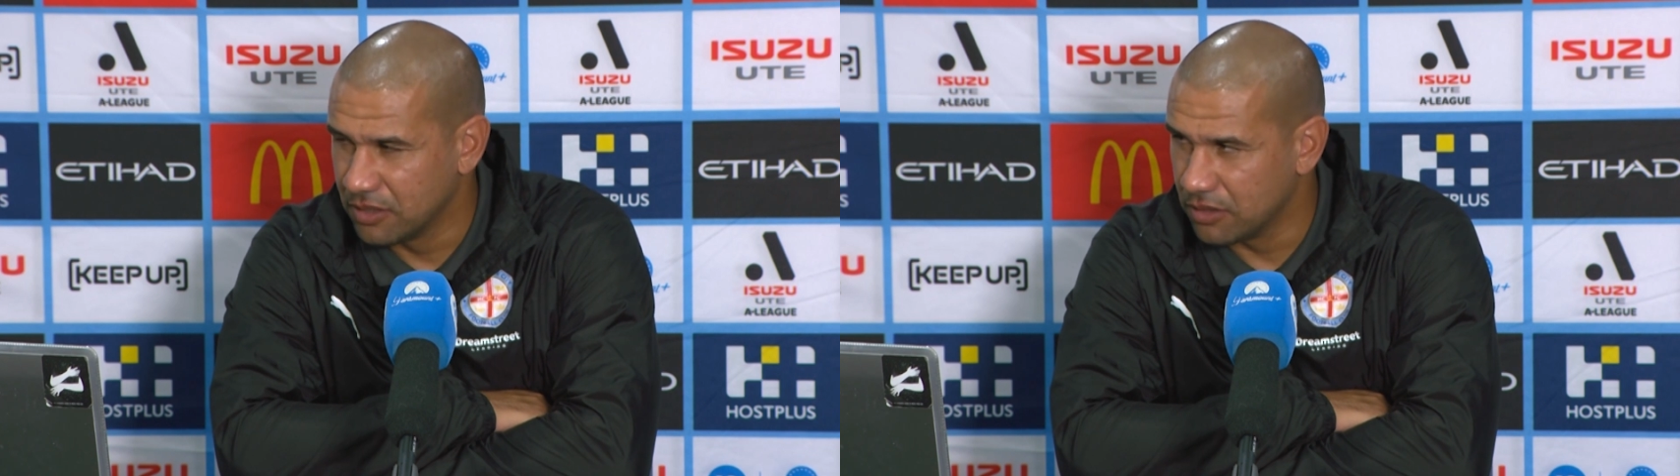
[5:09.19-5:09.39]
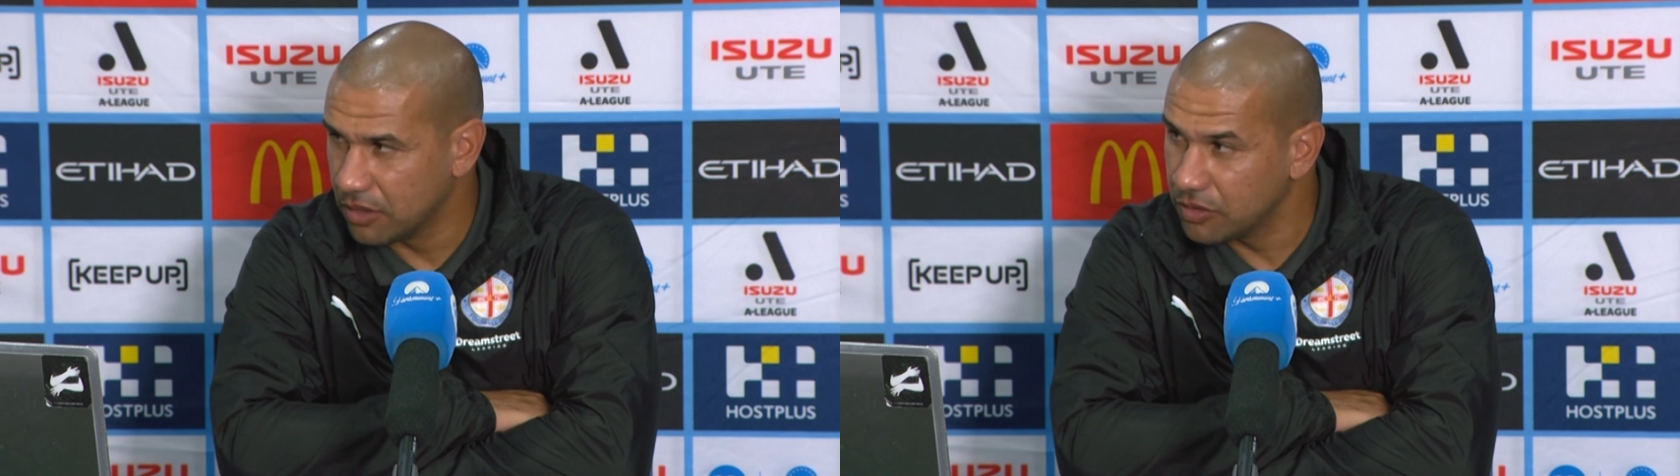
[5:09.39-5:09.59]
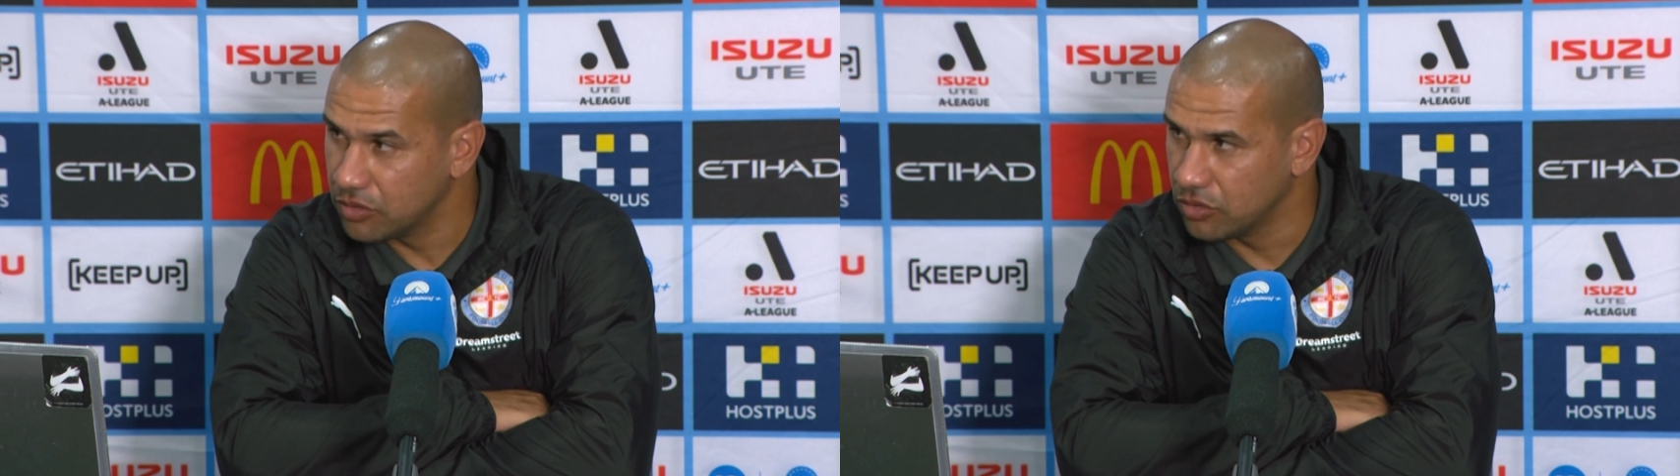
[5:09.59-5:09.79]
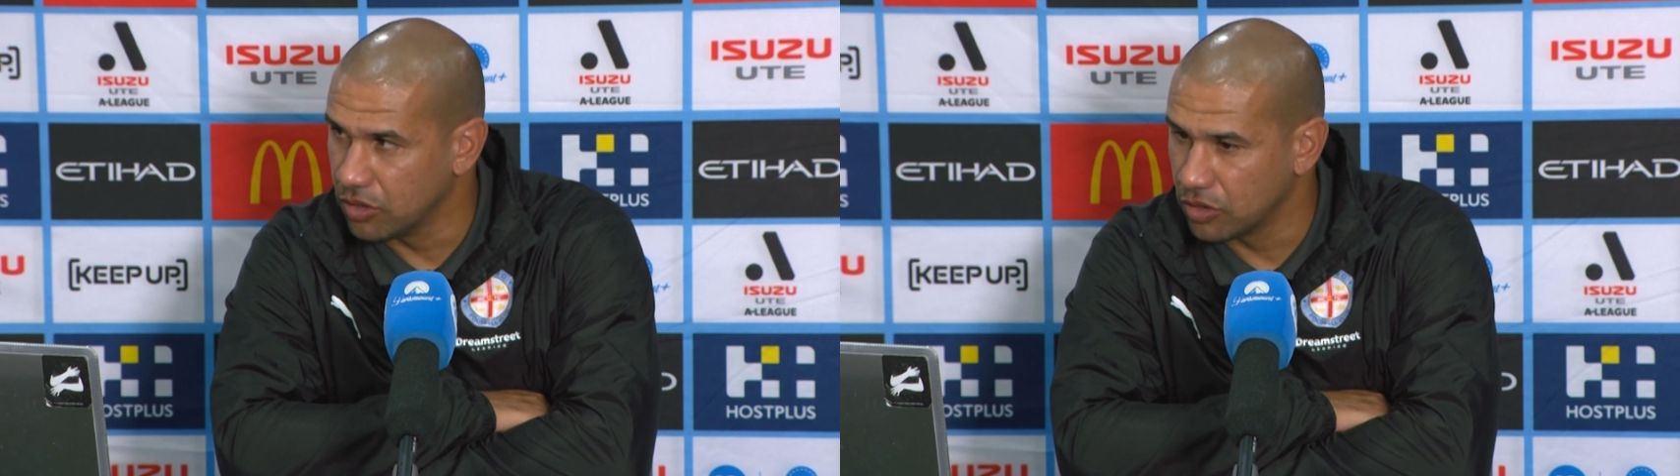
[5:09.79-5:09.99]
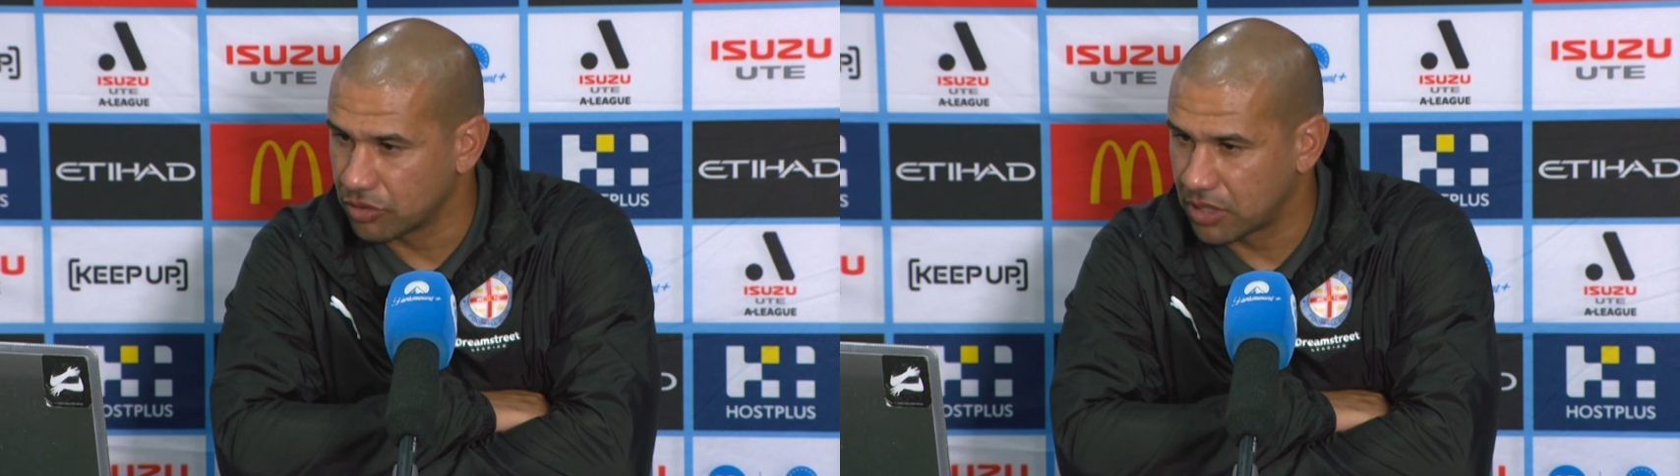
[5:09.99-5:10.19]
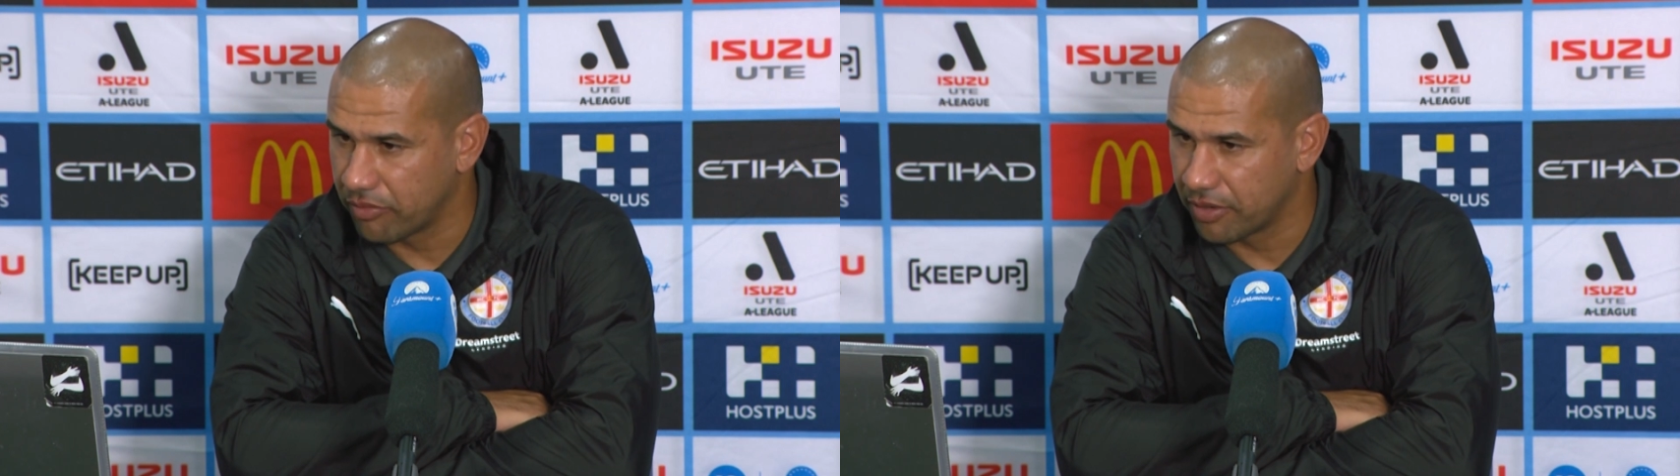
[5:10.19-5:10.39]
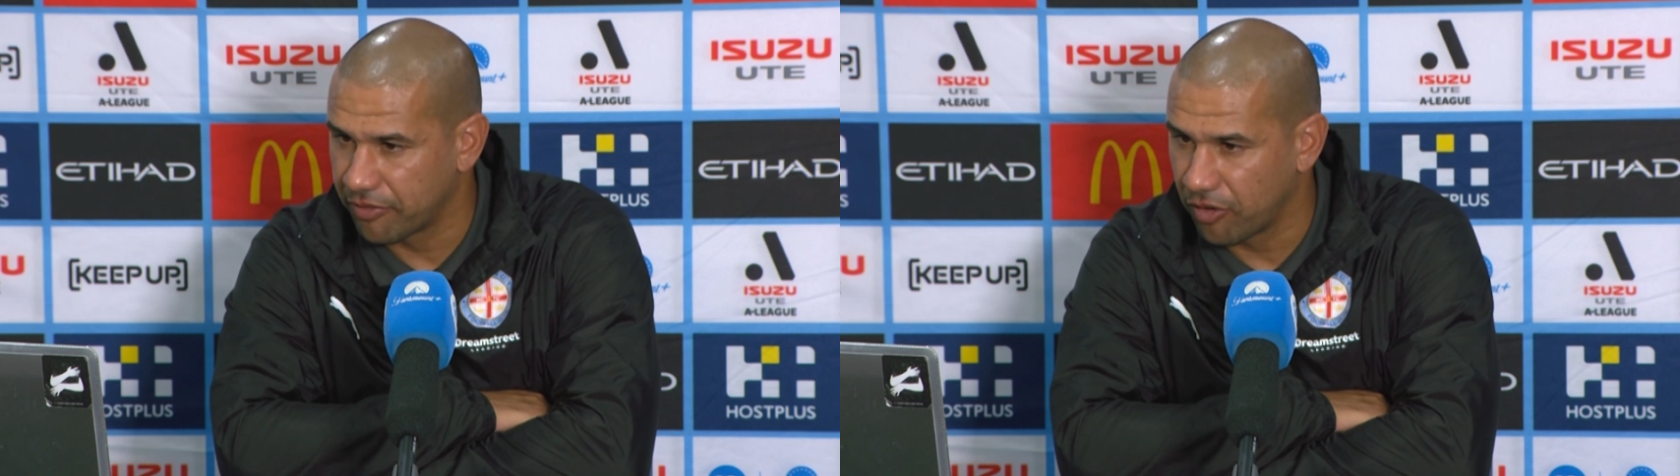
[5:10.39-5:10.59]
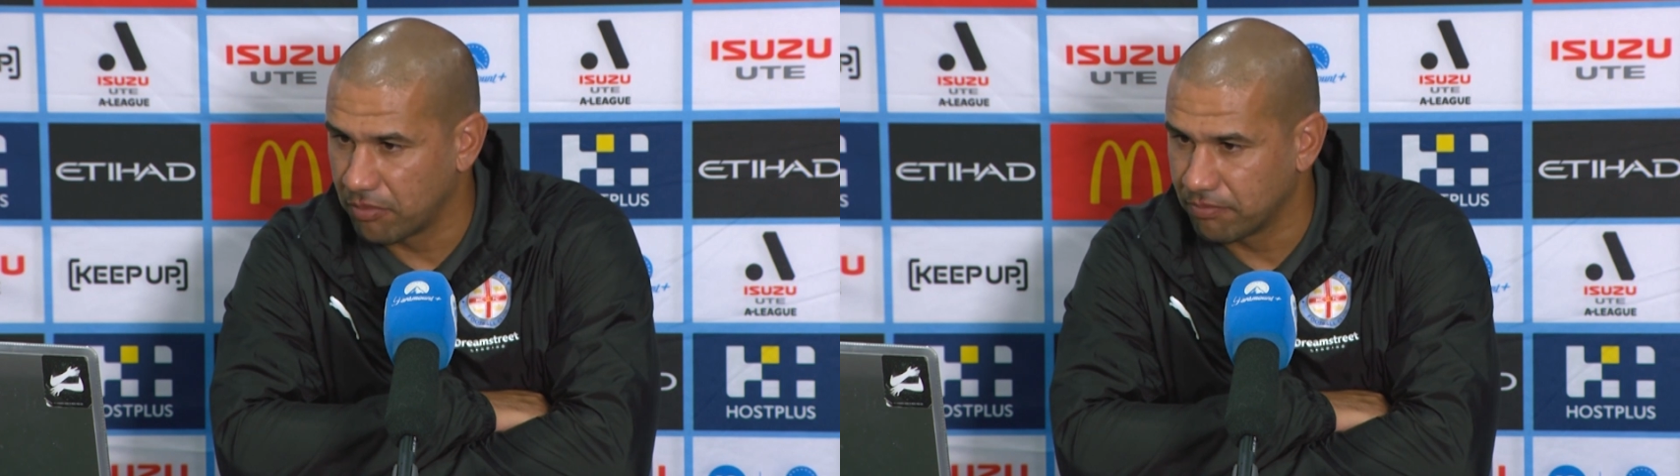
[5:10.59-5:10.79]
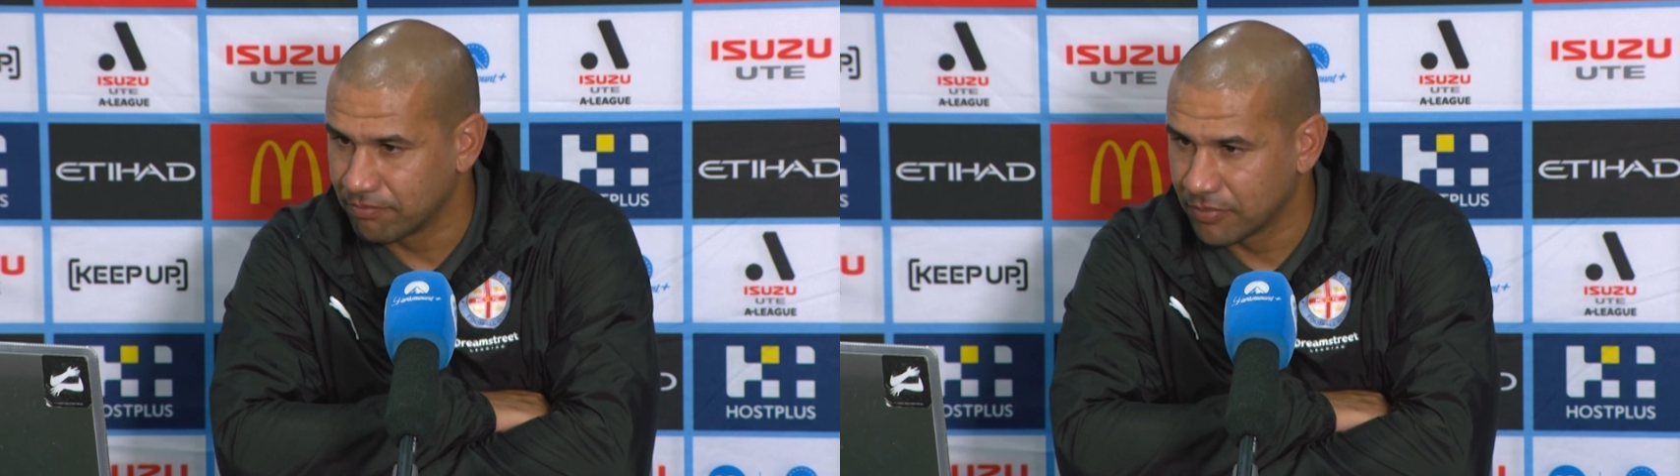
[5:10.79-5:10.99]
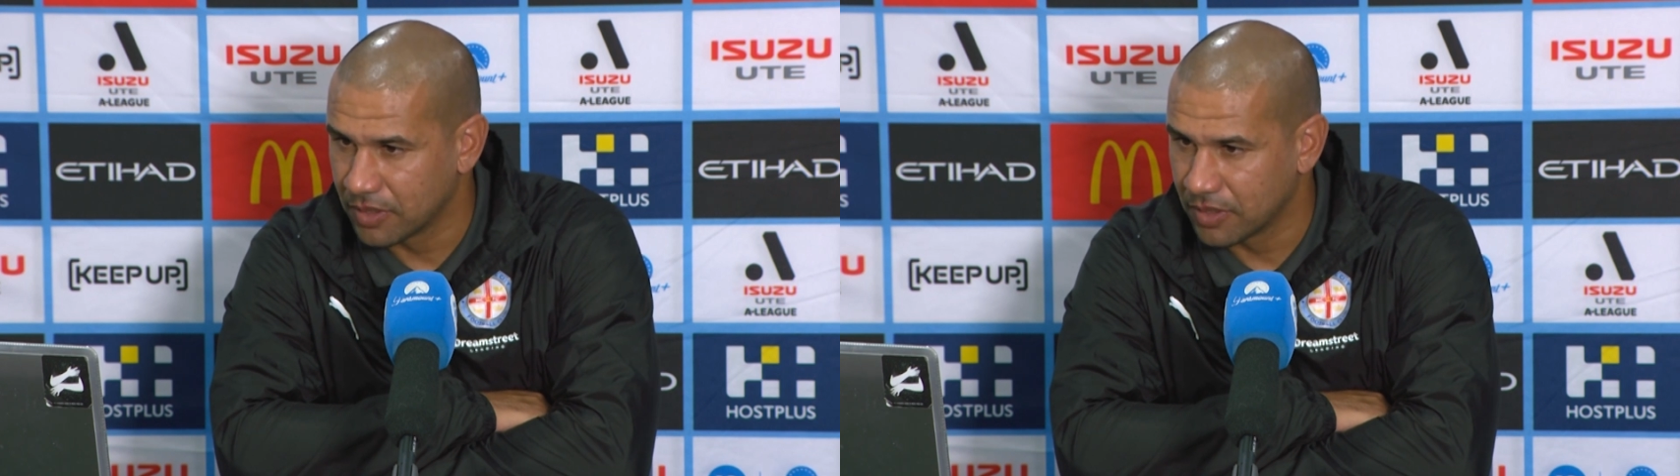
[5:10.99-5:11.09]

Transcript: Nuno's recovering from